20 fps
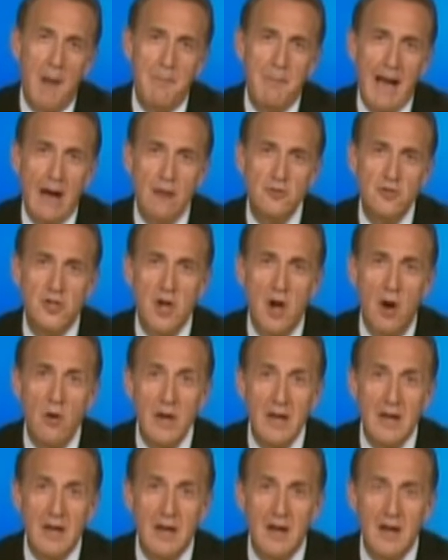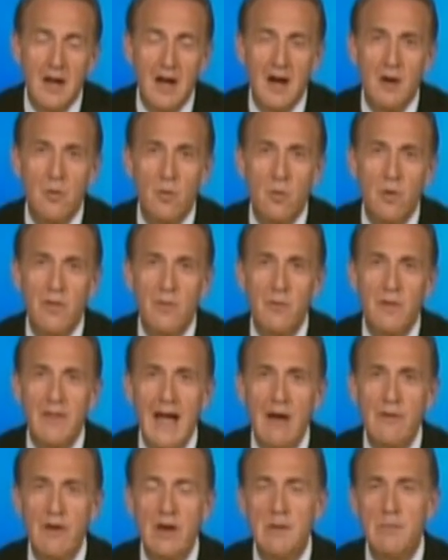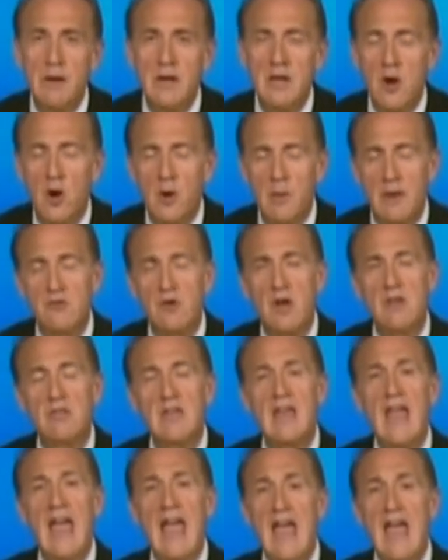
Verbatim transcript: about Jodi, yep. Uh, with, without anybody knowing that. So I think